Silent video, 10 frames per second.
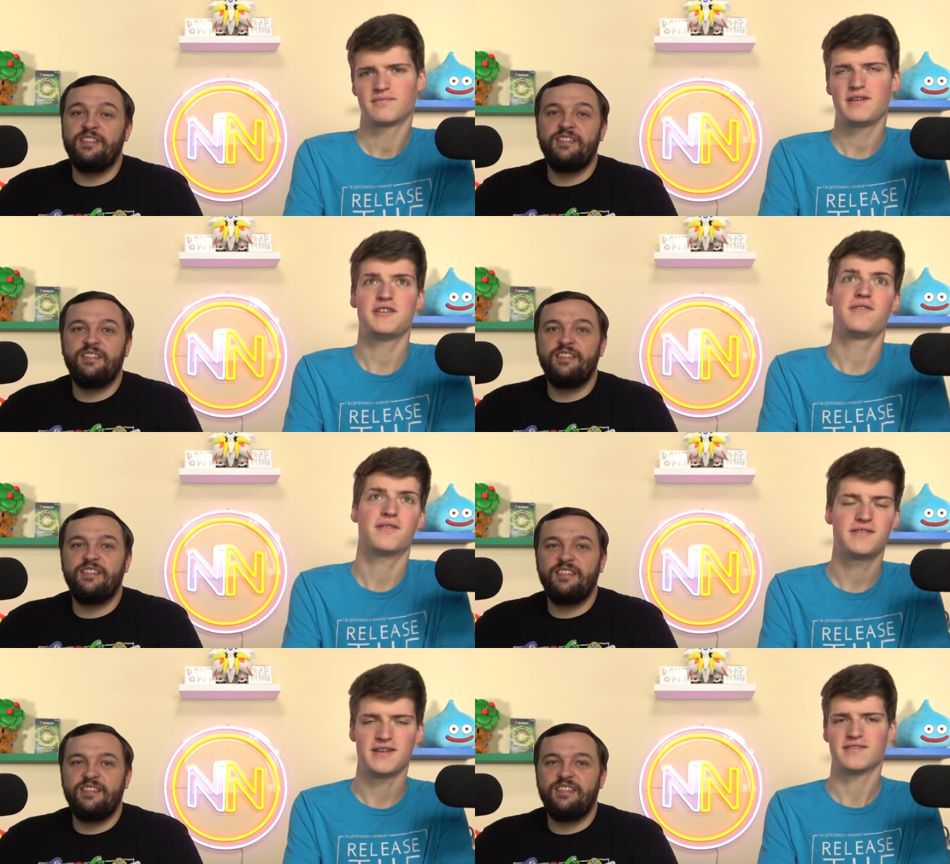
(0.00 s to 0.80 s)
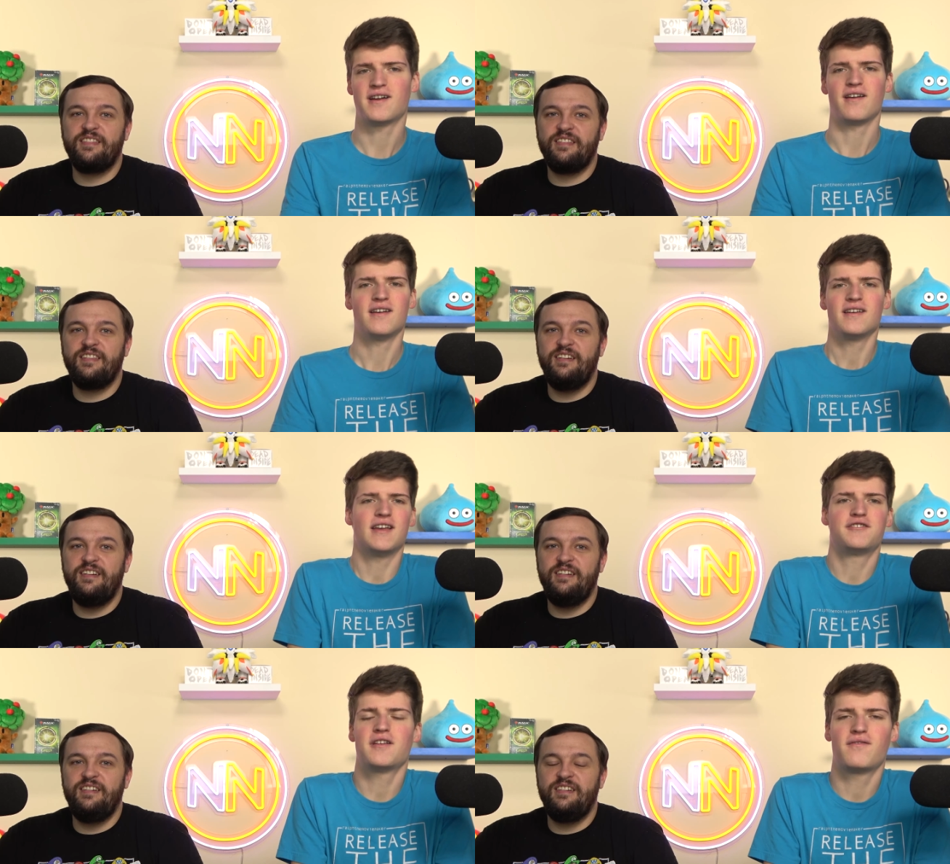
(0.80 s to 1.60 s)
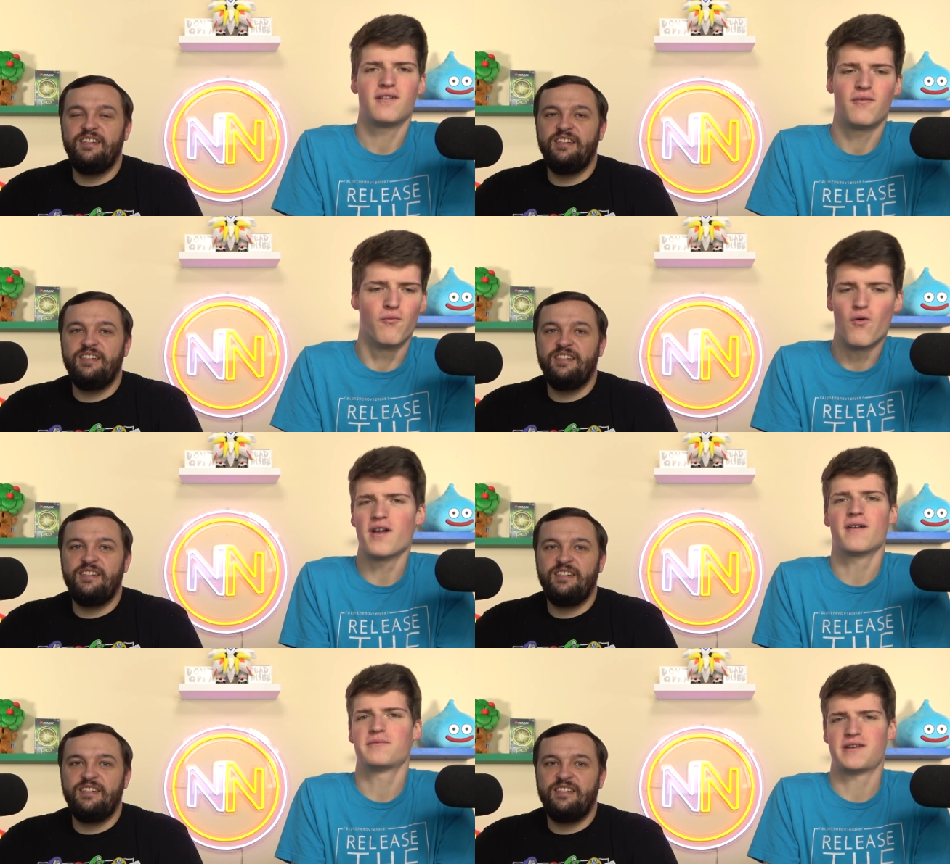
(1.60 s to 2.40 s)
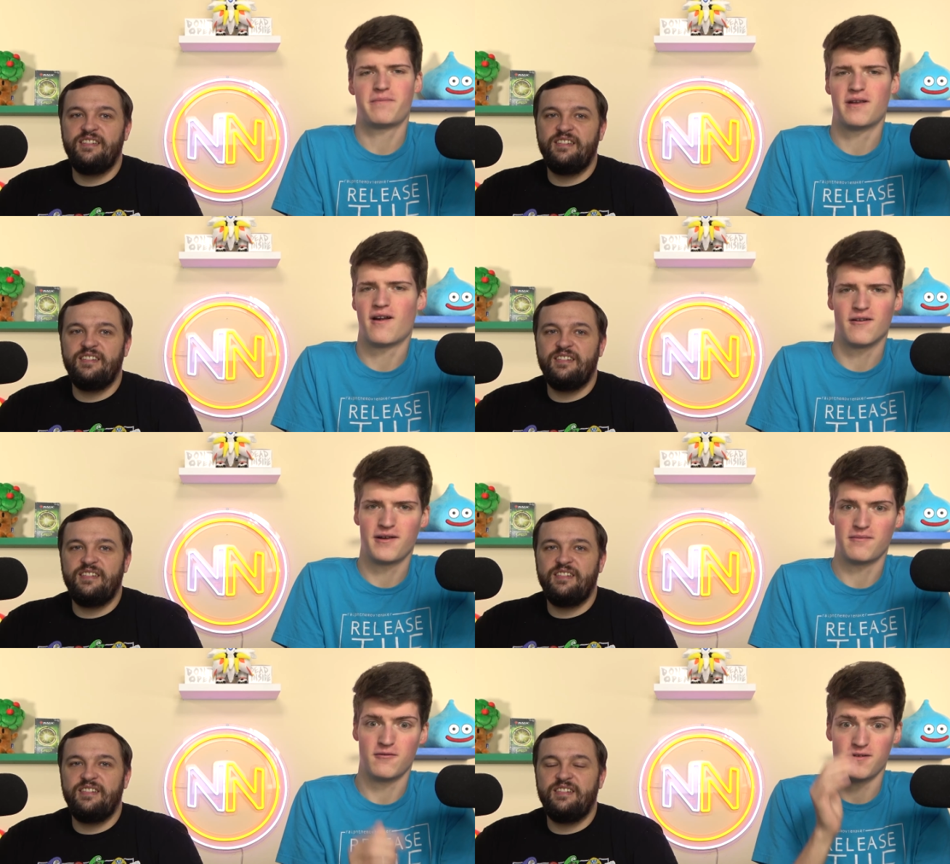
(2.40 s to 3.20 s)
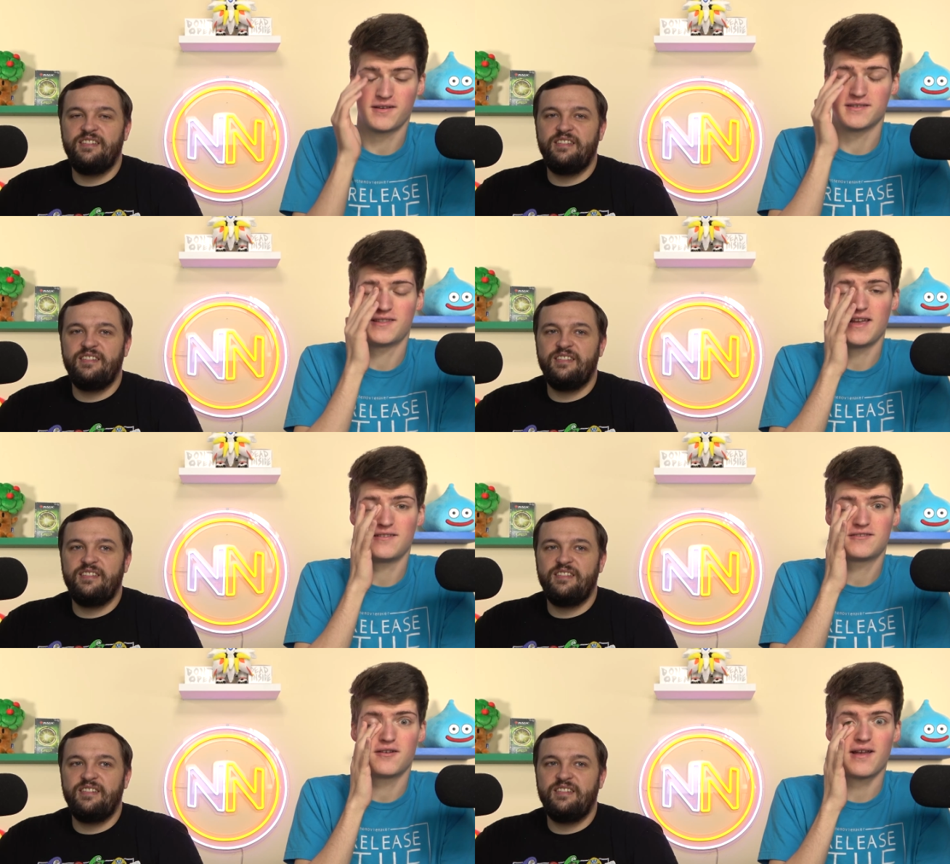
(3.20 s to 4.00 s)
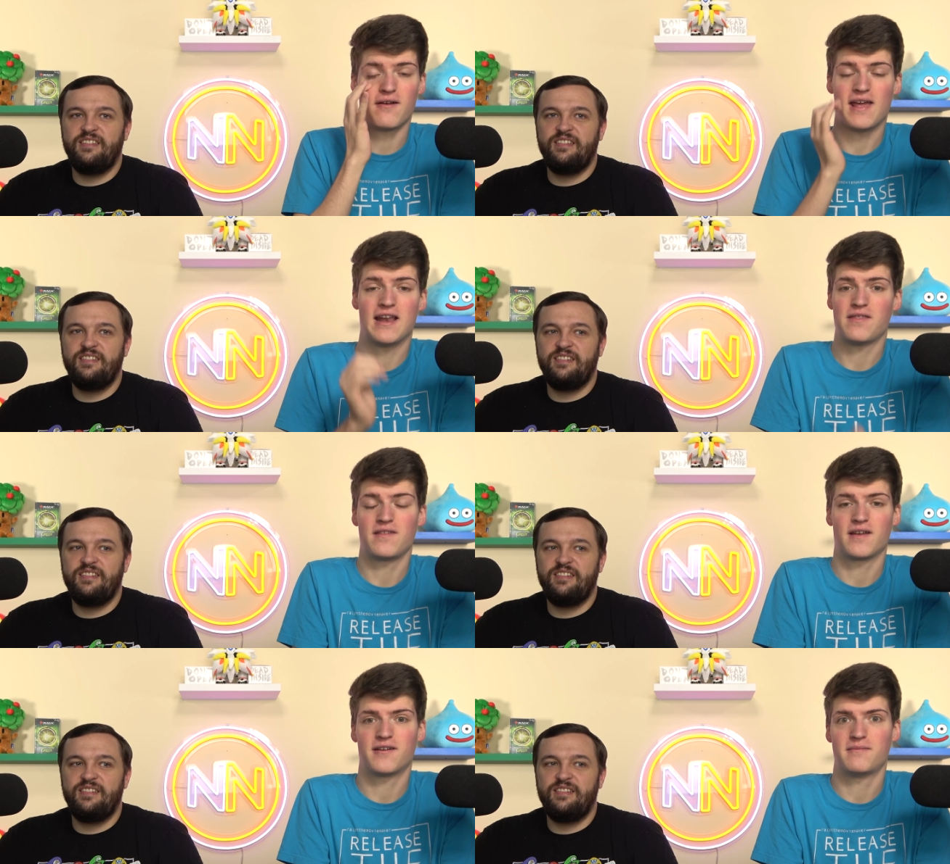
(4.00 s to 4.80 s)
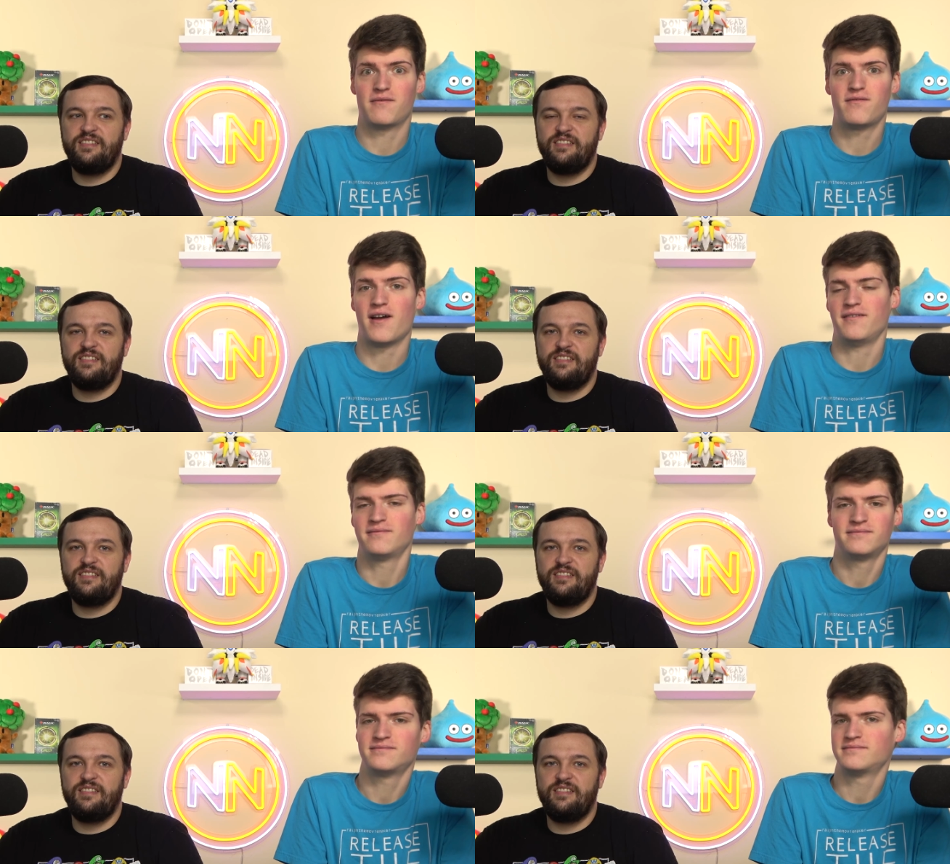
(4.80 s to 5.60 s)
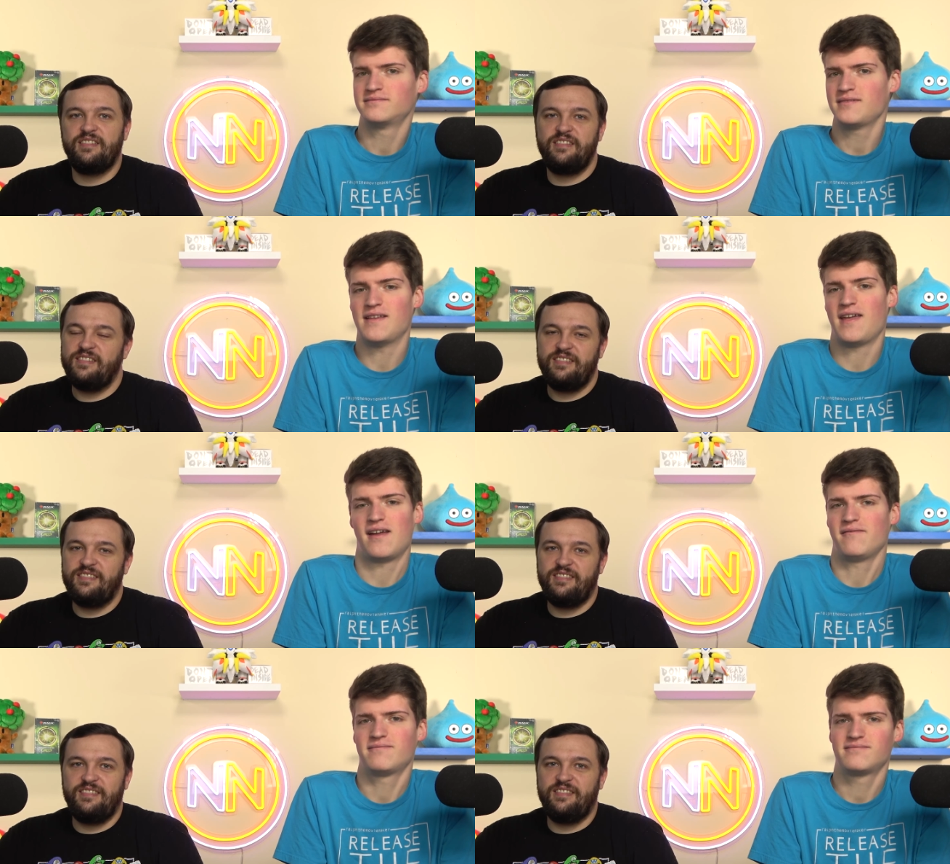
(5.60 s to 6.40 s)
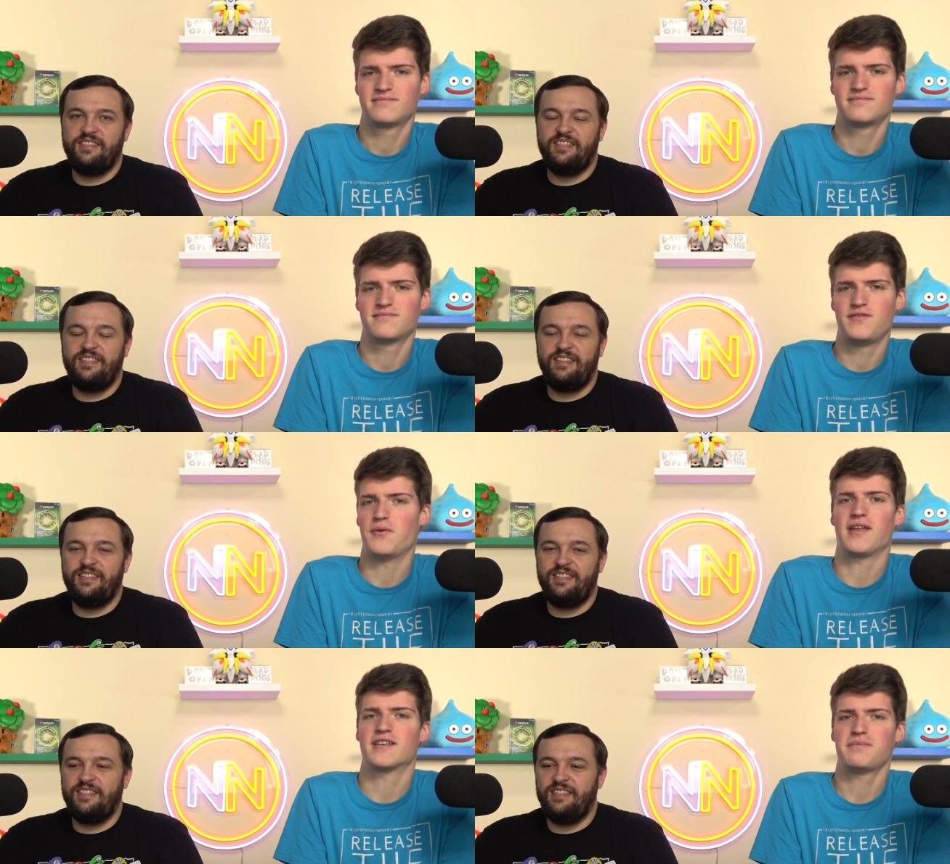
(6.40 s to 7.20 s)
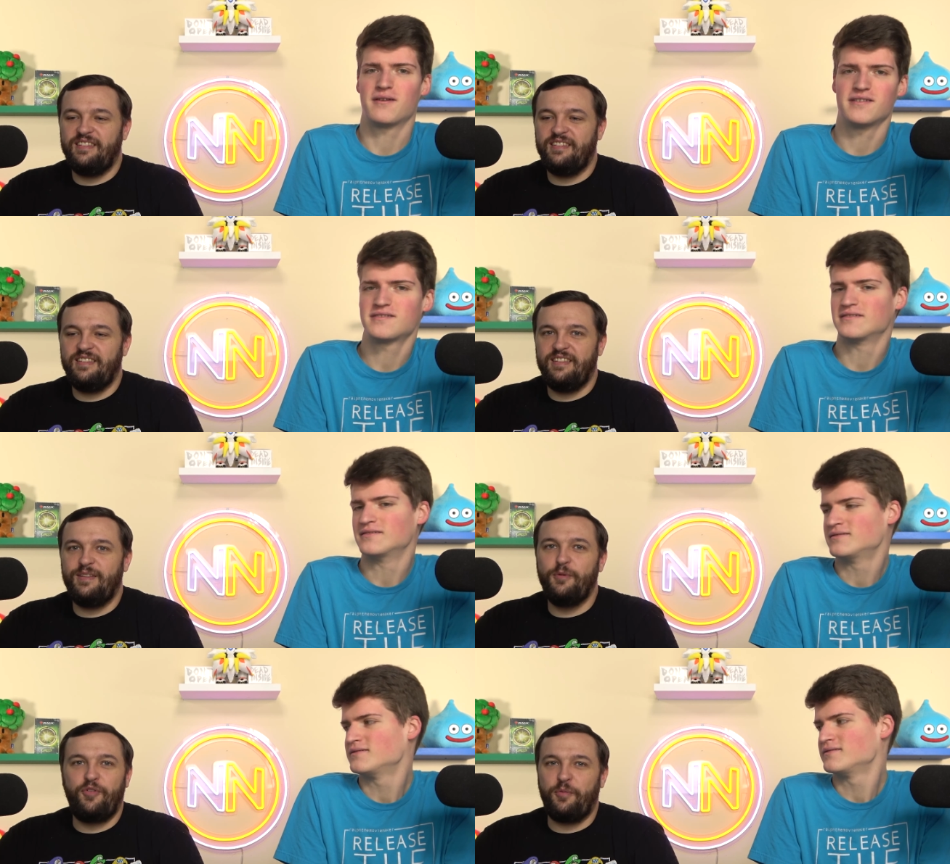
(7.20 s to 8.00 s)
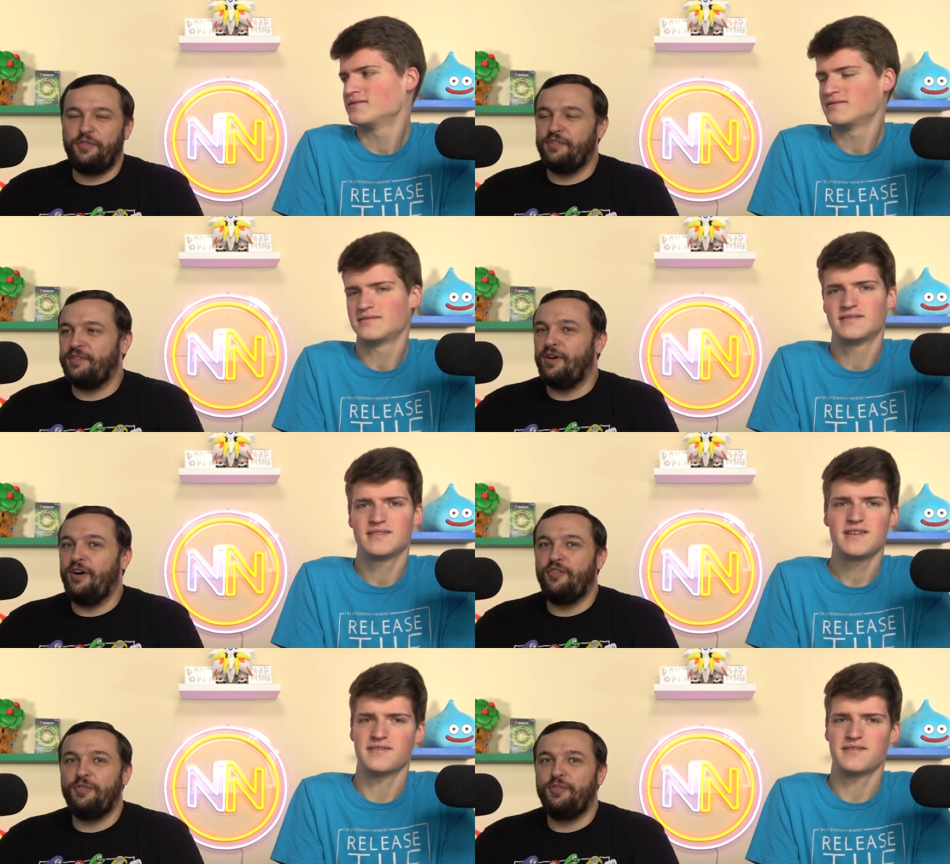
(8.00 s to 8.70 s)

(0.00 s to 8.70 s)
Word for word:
Speaker 1: P G thirteen, sorry. It should have one hundred percent been an R rated movie because they took out anything that could have been fun in that viewing experience. The movie was just awful. It